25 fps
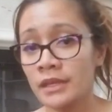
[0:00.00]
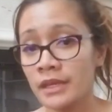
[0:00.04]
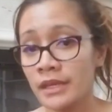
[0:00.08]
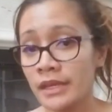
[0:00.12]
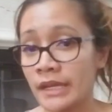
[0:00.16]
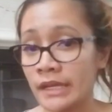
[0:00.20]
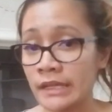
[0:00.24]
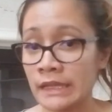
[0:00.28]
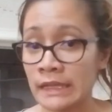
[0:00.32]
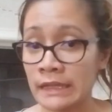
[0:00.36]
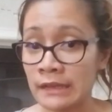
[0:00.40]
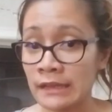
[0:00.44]

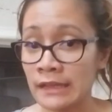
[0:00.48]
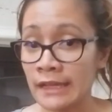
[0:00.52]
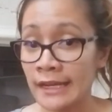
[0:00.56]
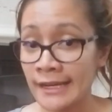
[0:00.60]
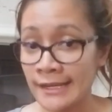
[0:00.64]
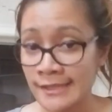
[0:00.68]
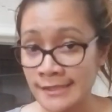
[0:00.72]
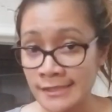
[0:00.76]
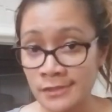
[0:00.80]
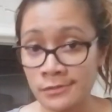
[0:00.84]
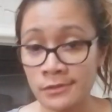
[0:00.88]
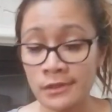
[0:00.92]
and in
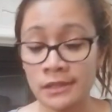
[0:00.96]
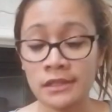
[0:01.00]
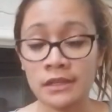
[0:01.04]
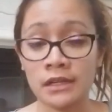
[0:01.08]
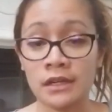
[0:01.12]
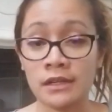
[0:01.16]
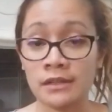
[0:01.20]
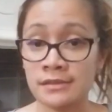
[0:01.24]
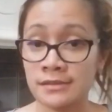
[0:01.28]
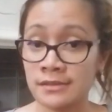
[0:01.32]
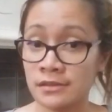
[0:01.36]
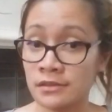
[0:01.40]
class we're going to
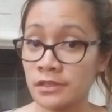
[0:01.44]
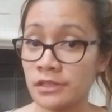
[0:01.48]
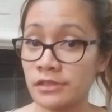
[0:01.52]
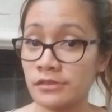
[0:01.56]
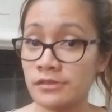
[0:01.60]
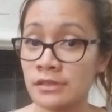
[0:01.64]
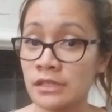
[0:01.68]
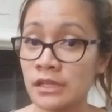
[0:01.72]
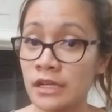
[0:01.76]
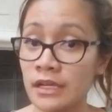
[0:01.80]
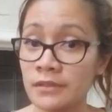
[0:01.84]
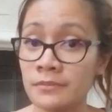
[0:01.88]
also
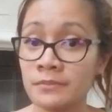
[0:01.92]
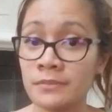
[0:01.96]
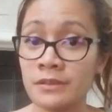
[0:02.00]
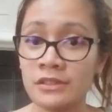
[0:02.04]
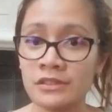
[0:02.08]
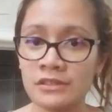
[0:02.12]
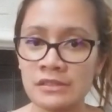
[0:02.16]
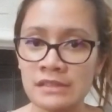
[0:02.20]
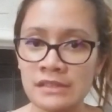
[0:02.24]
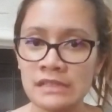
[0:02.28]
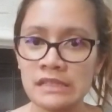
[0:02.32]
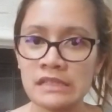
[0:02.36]
use cotton
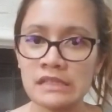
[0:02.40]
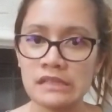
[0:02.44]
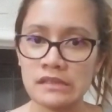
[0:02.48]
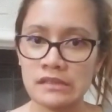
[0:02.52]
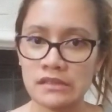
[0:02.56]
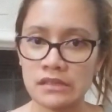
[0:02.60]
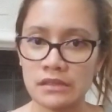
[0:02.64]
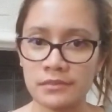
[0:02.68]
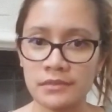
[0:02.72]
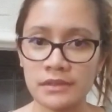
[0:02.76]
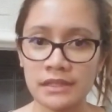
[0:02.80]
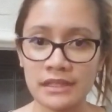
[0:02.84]
balls,
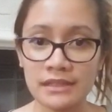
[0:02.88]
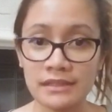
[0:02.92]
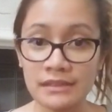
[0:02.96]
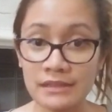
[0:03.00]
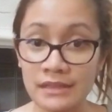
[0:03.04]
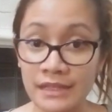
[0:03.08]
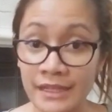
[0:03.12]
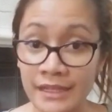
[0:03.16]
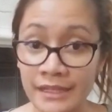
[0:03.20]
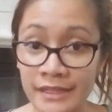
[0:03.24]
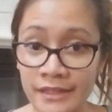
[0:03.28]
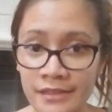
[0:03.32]
something
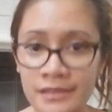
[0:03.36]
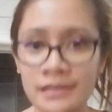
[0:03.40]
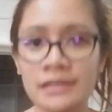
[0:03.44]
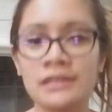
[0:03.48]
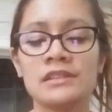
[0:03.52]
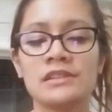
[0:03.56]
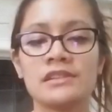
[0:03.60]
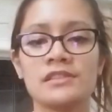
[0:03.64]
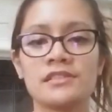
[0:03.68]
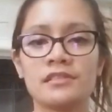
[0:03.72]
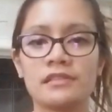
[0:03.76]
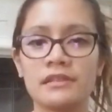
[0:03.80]
light,
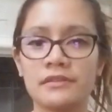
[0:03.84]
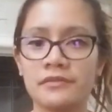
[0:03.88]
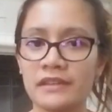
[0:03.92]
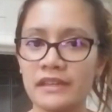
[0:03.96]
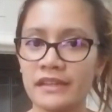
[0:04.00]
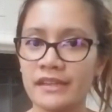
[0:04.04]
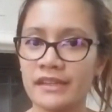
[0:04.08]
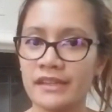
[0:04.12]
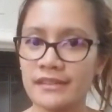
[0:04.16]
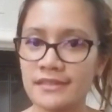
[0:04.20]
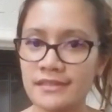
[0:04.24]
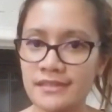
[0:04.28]
so if
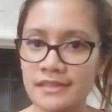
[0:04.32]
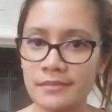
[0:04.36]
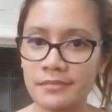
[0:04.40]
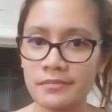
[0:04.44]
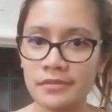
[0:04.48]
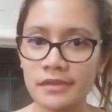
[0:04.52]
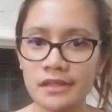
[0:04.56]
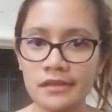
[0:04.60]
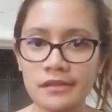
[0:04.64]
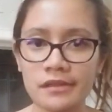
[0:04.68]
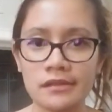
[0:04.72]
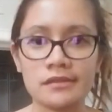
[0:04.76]
it hits
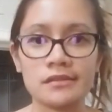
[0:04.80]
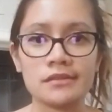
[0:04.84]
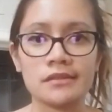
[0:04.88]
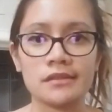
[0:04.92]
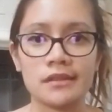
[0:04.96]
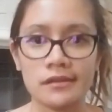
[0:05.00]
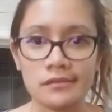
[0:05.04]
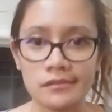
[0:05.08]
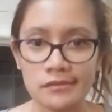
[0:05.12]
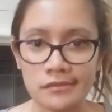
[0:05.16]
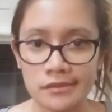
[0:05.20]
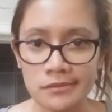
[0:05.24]
something, it's
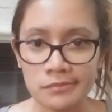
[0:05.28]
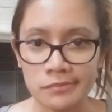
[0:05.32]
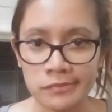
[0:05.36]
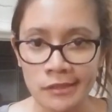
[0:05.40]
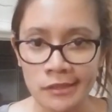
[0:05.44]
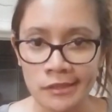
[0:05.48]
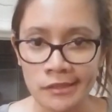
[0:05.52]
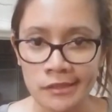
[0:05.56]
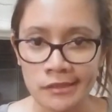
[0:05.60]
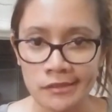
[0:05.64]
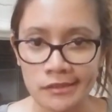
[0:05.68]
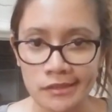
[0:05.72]
not going to
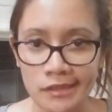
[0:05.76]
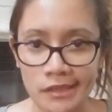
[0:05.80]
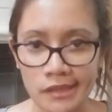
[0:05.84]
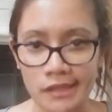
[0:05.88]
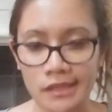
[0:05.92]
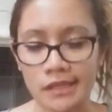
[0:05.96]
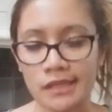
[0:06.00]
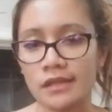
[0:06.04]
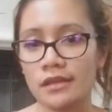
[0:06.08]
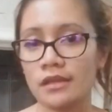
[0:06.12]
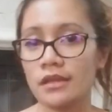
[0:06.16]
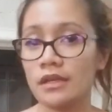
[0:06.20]
break
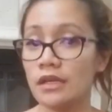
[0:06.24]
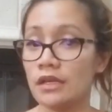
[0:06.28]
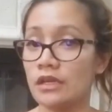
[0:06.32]
anything.